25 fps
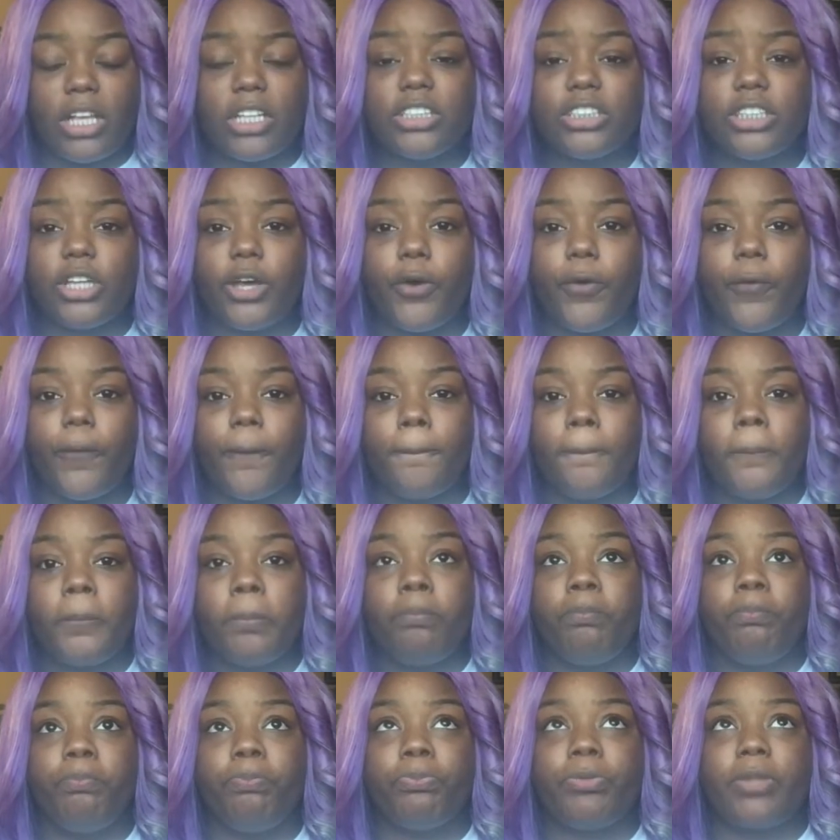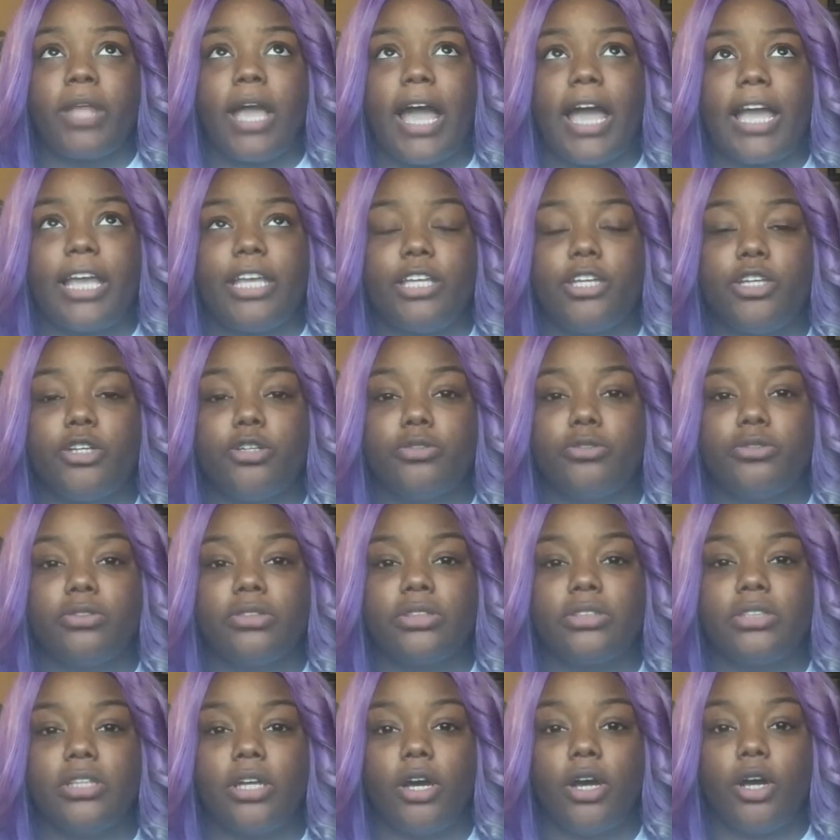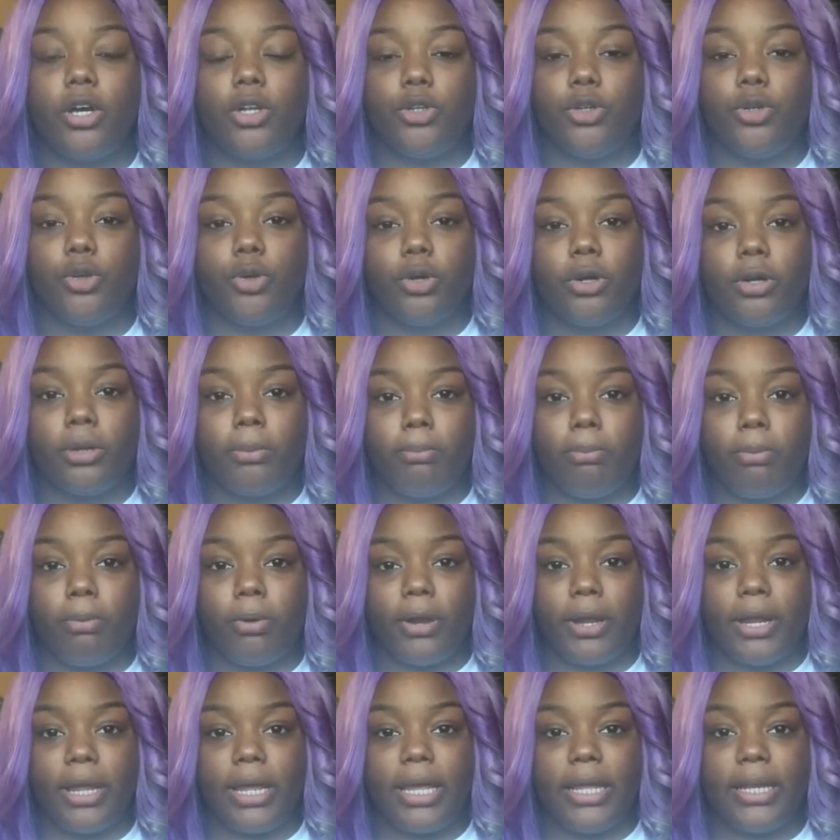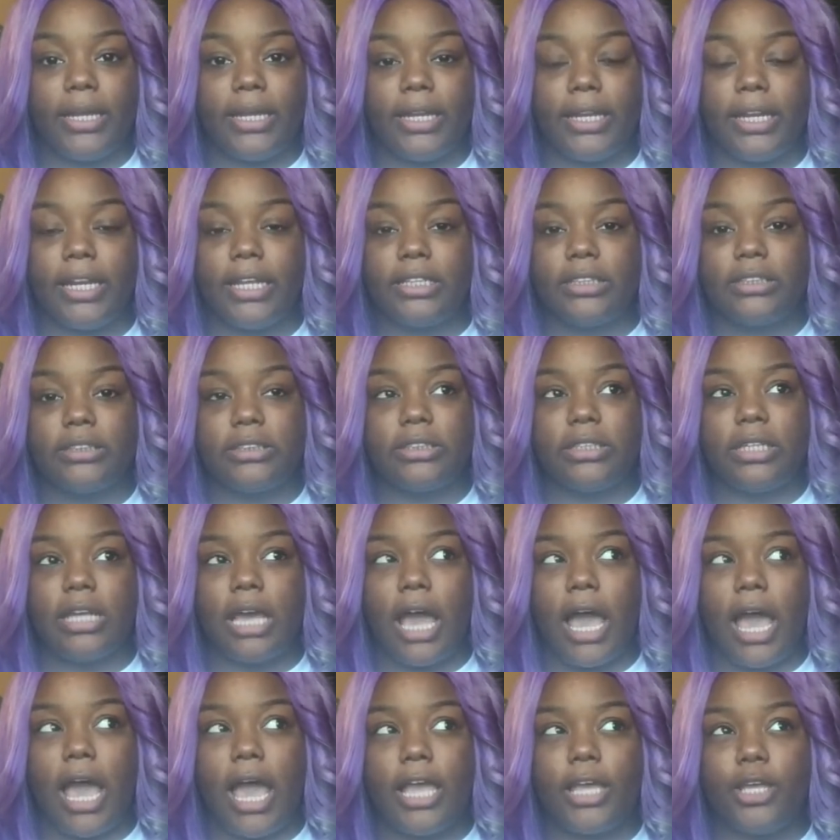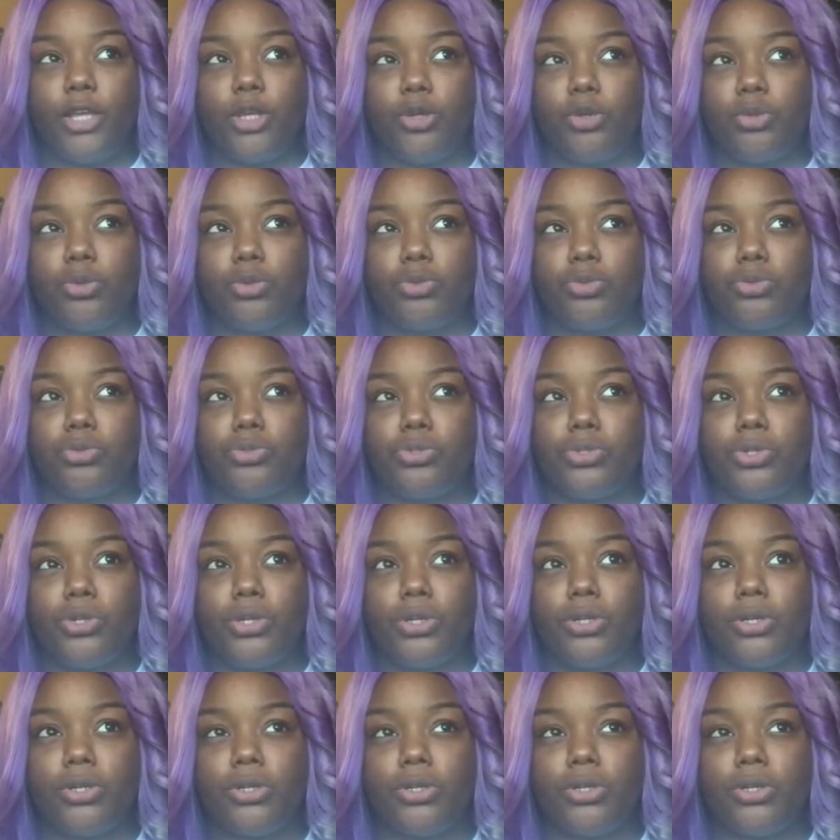So I used the Adore brand, and I used